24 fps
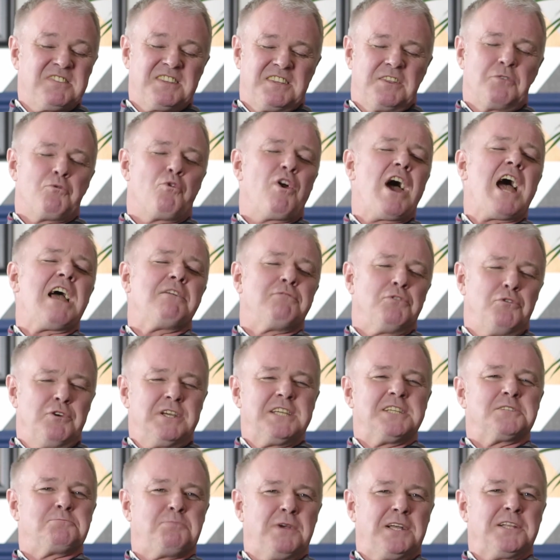the
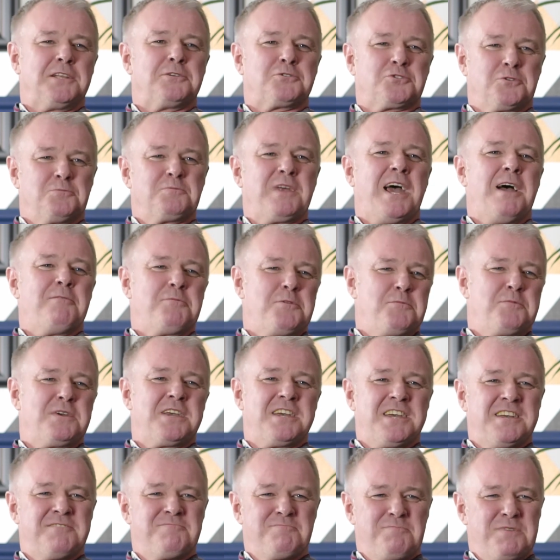rivalry is built sometimes to
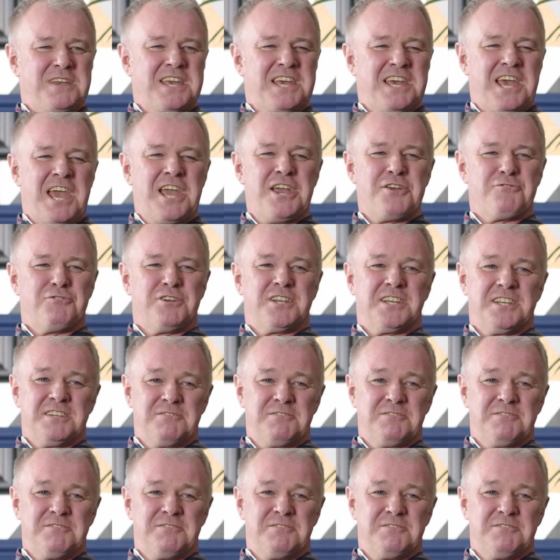be a hatred,